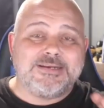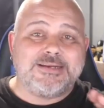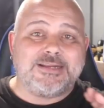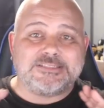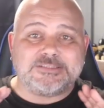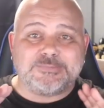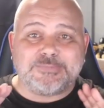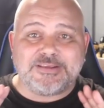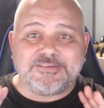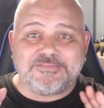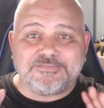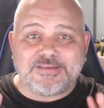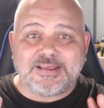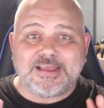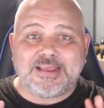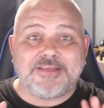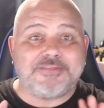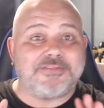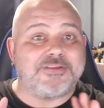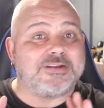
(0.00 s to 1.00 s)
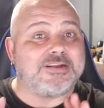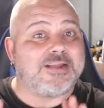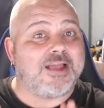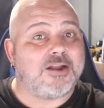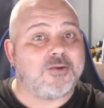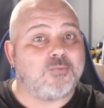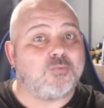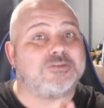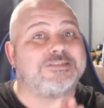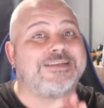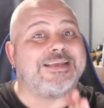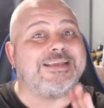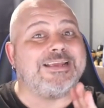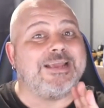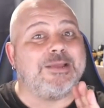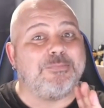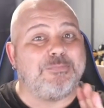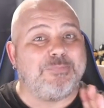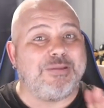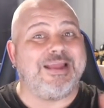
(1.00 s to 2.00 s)
Now, to be fair, the gun was
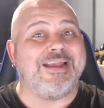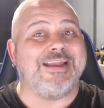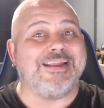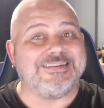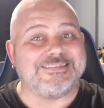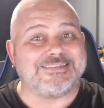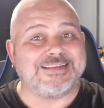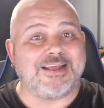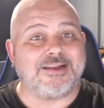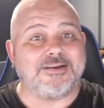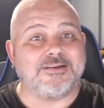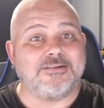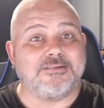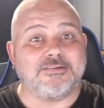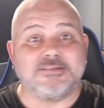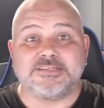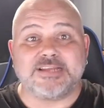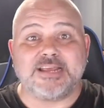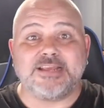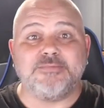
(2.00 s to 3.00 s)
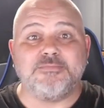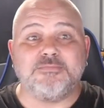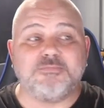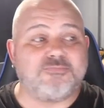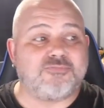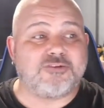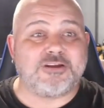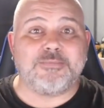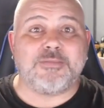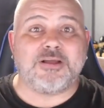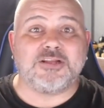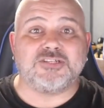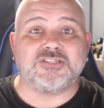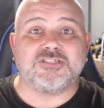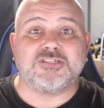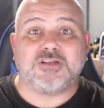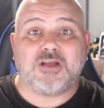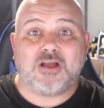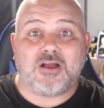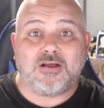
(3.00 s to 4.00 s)
a pellet gun, the same pretty
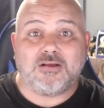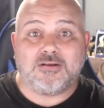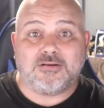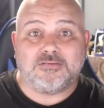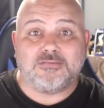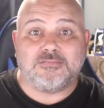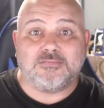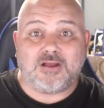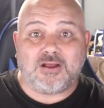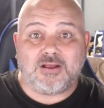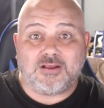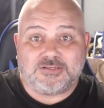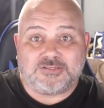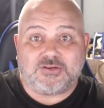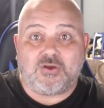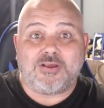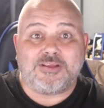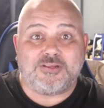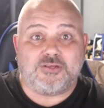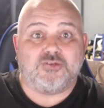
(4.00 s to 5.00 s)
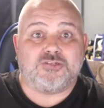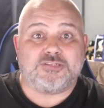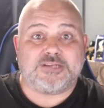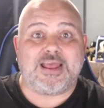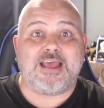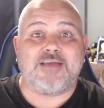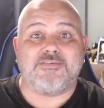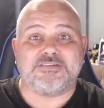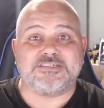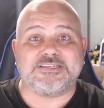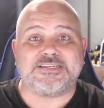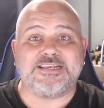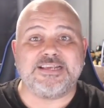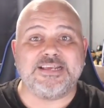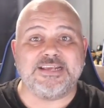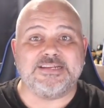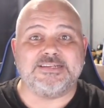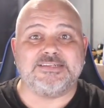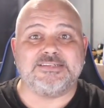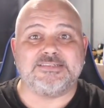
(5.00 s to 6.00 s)
much as I used to have as a
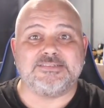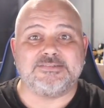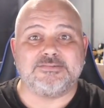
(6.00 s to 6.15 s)
kid.